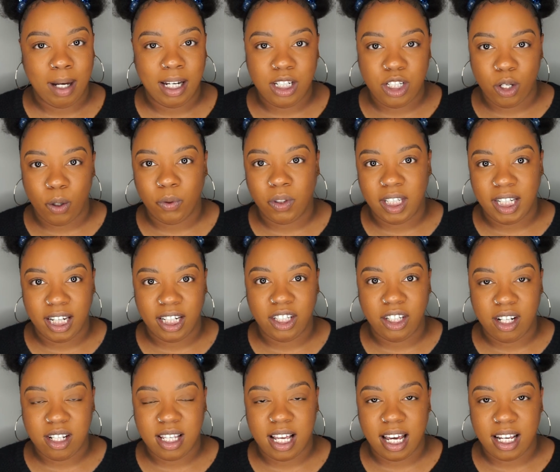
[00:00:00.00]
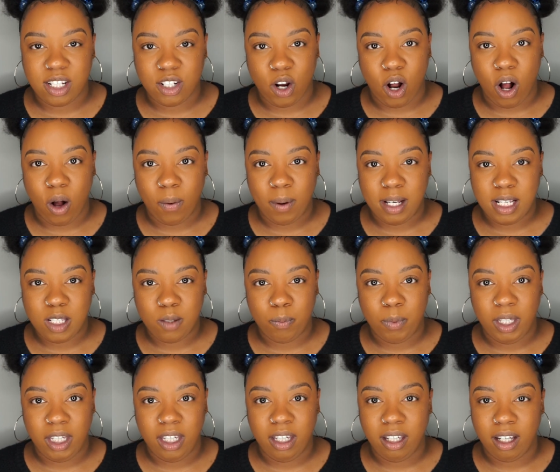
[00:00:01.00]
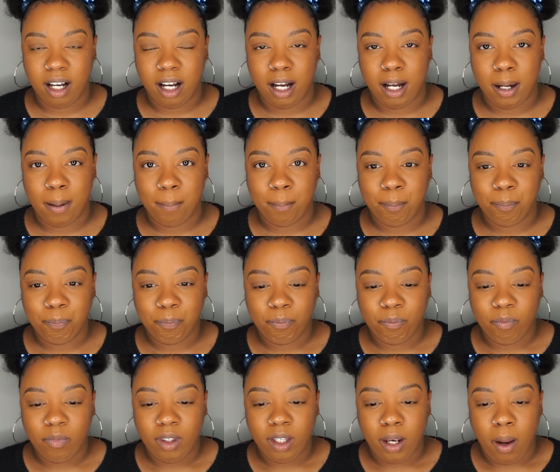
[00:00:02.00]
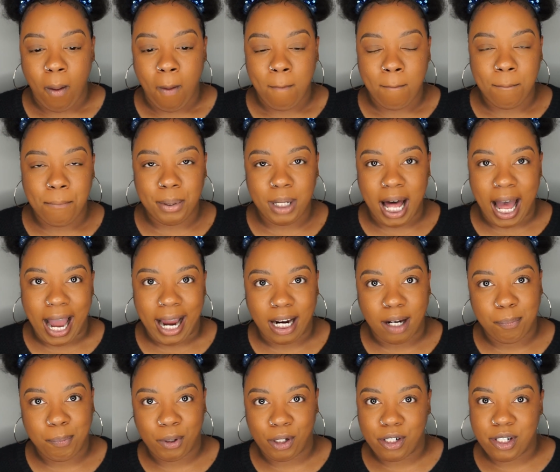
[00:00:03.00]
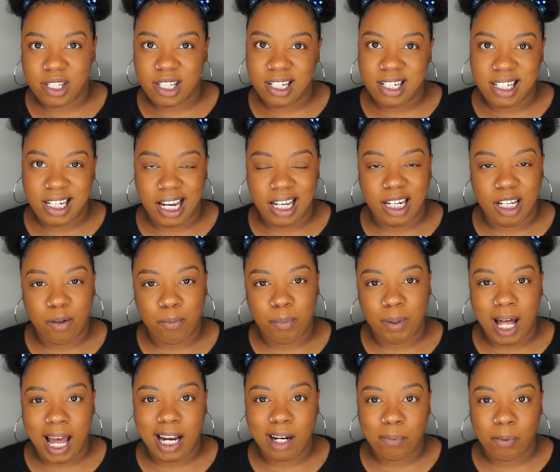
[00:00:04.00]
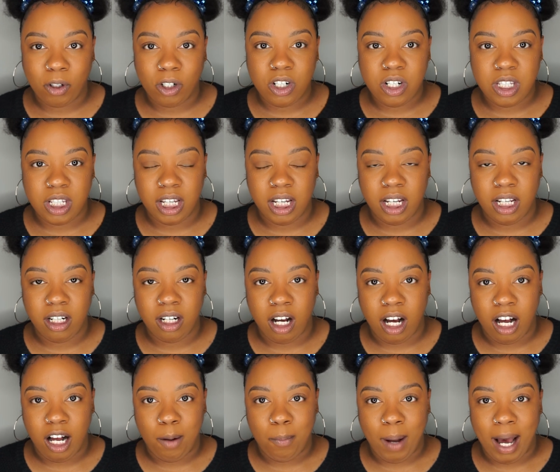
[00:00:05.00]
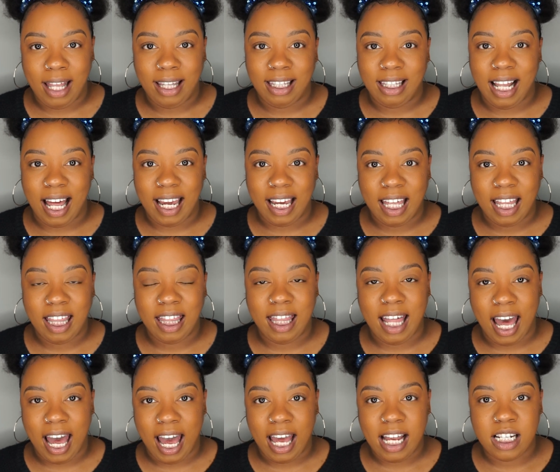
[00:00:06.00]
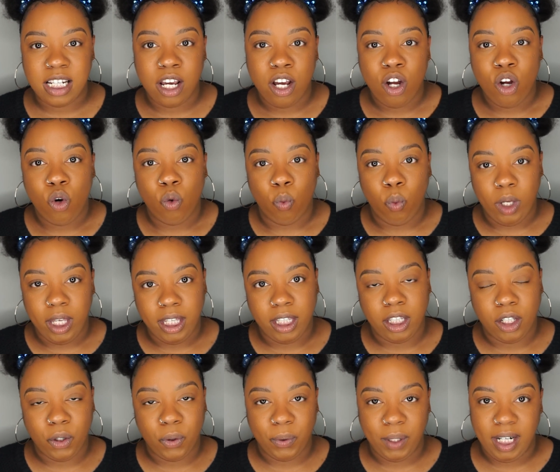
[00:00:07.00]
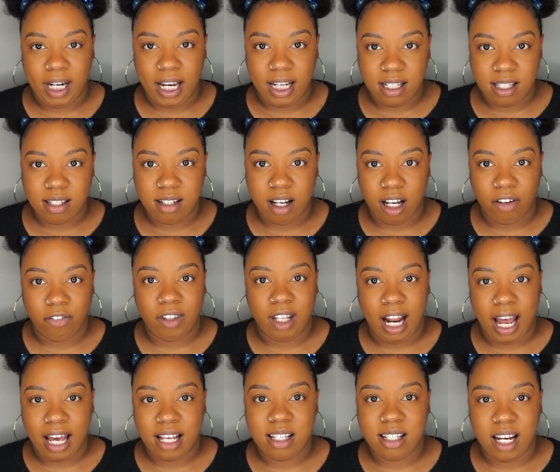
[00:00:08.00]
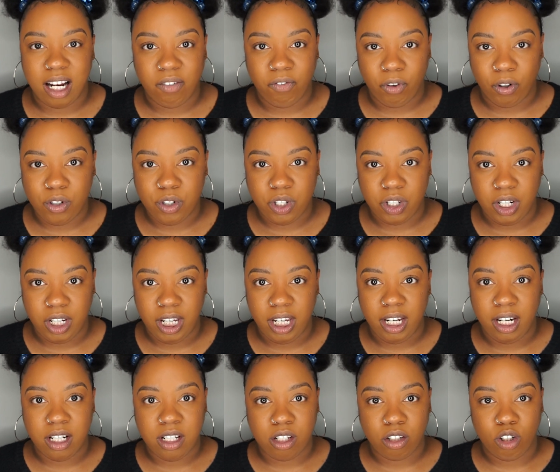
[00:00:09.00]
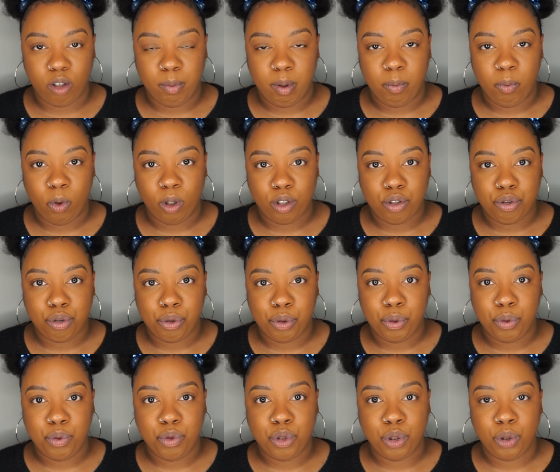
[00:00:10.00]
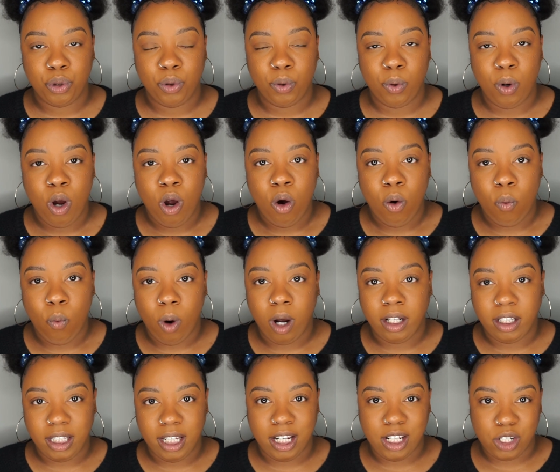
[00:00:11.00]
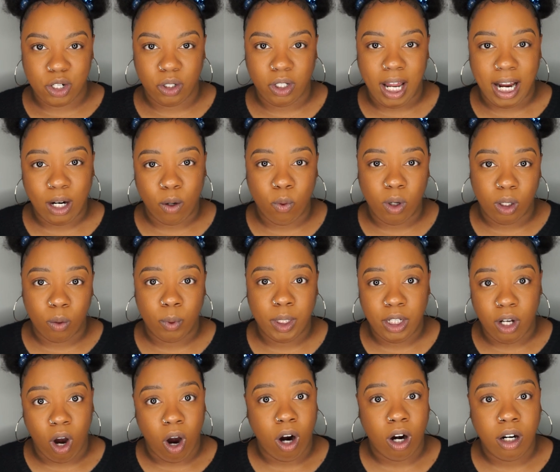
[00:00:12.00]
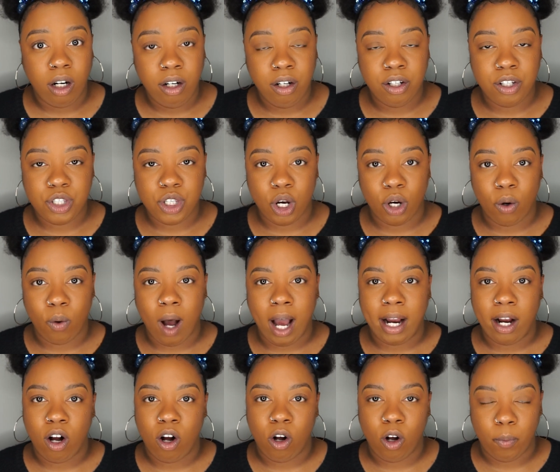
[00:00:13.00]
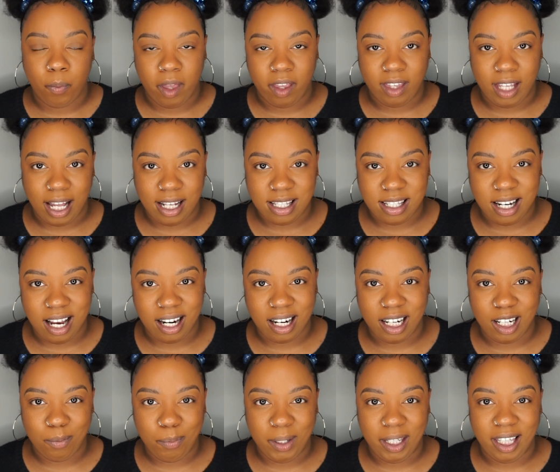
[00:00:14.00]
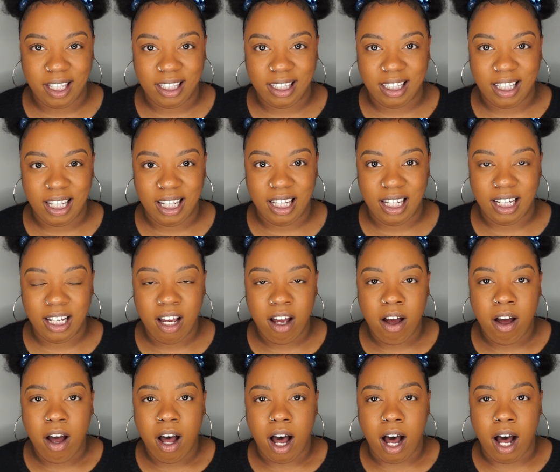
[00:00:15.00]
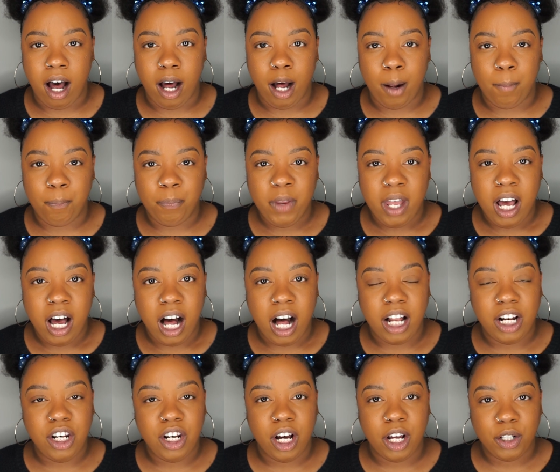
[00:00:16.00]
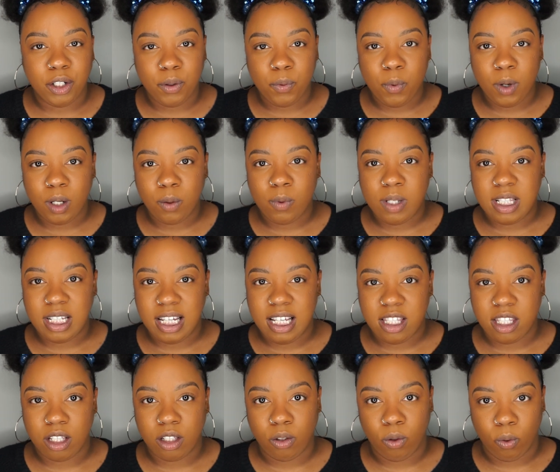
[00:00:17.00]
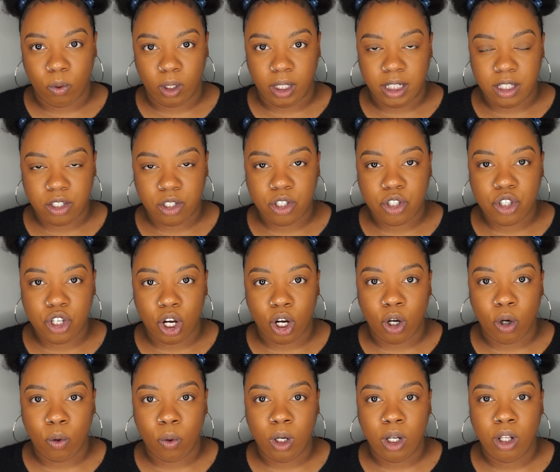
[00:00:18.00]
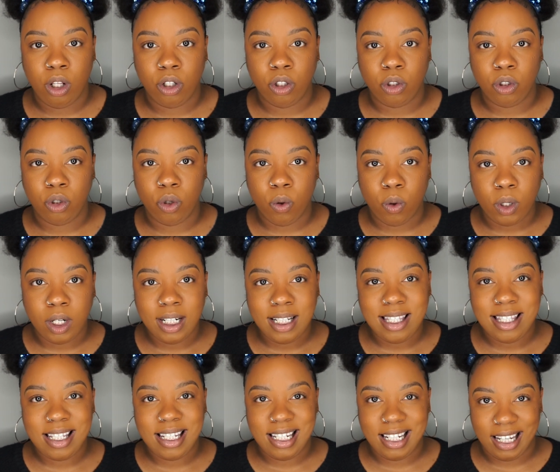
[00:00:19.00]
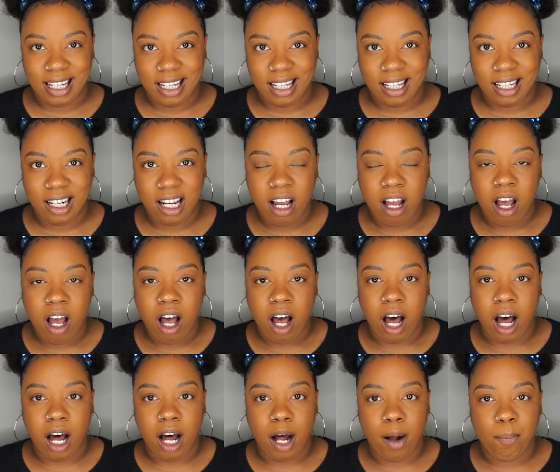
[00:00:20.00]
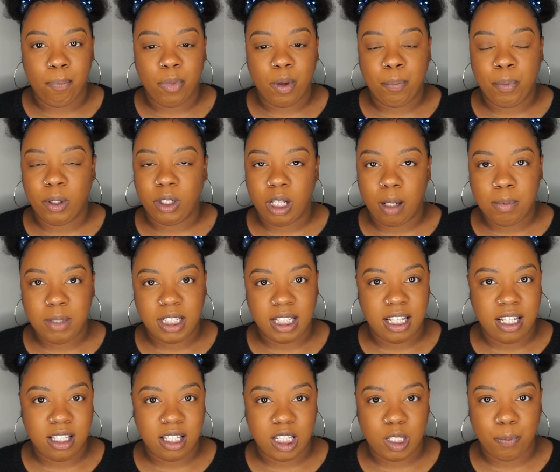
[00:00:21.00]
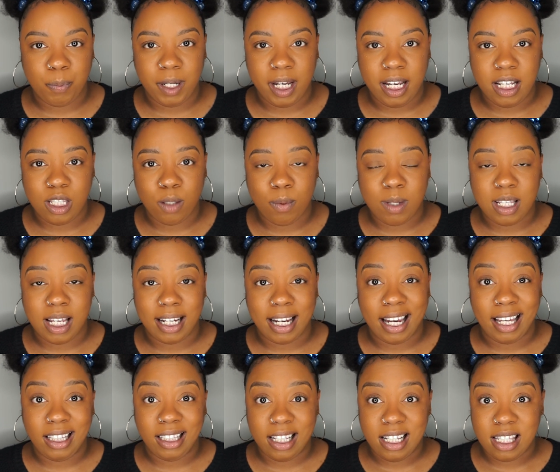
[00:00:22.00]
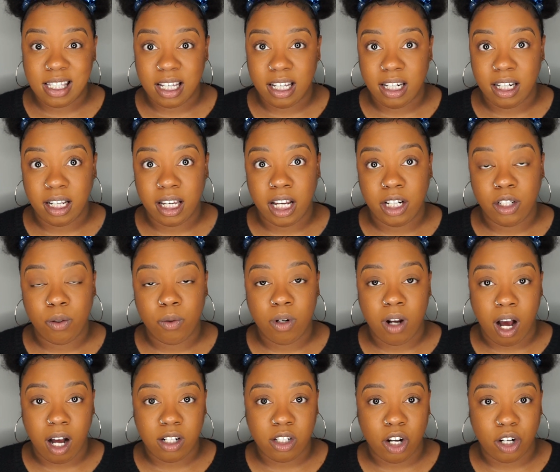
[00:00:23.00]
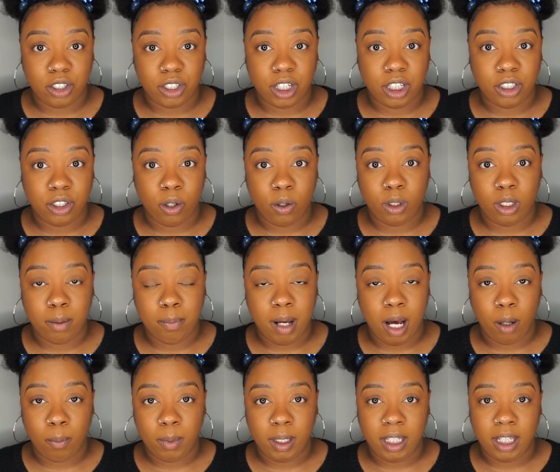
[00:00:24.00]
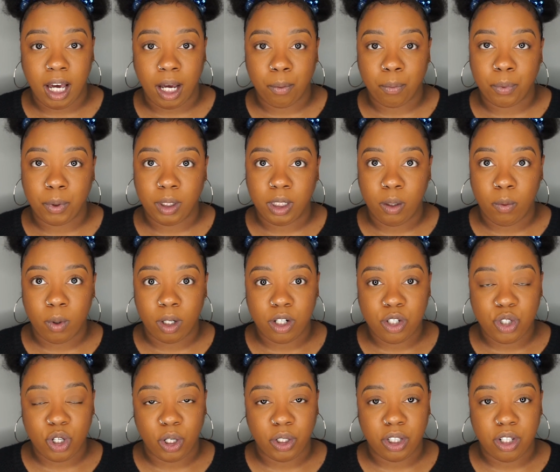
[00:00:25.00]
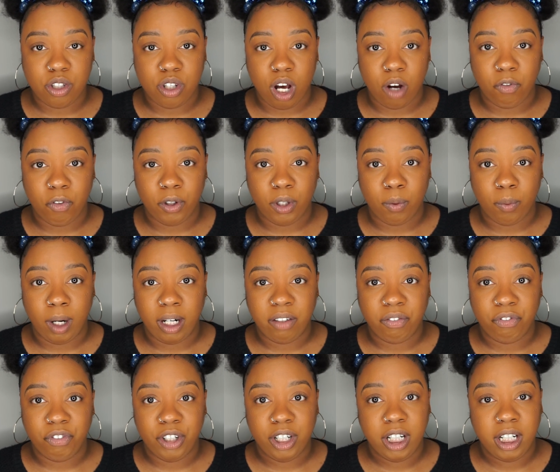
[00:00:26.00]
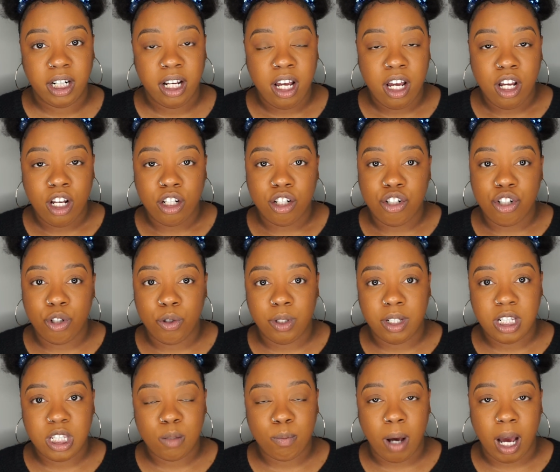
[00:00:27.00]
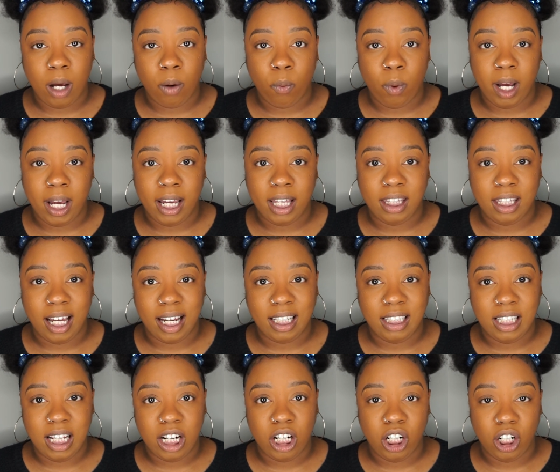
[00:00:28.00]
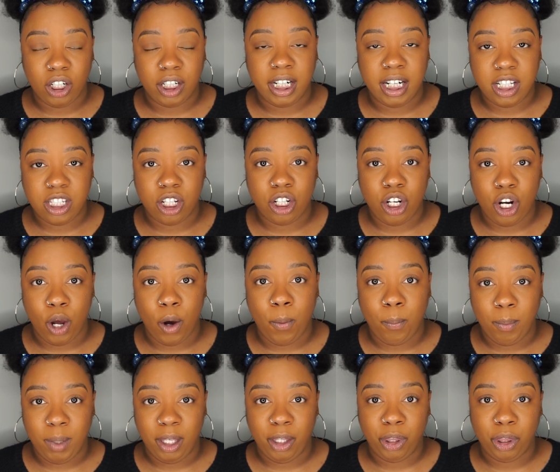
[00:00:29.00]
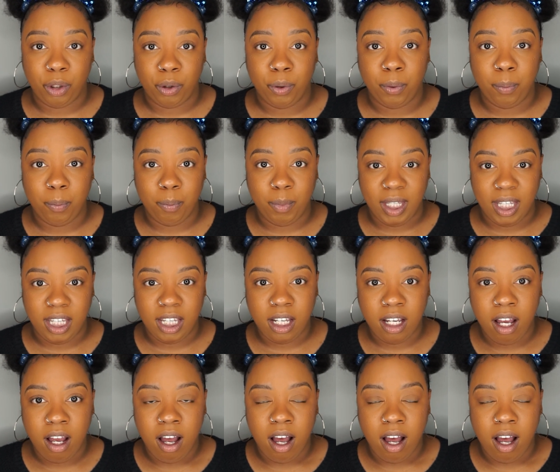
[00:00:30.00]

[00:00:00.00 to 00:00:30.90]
I don't think it just has to always be um, black person dating black person. Um, I like that we can create stuff that has diversity and is a little bit more true to what things are like where we are. So I hope that that's not gonna be a thing. Um, another one was Issa Lawrence. So Lawrence did um, pull up to Issa's place and was like, hey, listen, can you not talk to Condola about me? I really wanna start this off on the right foot, do this my way and like let her get to know me through me.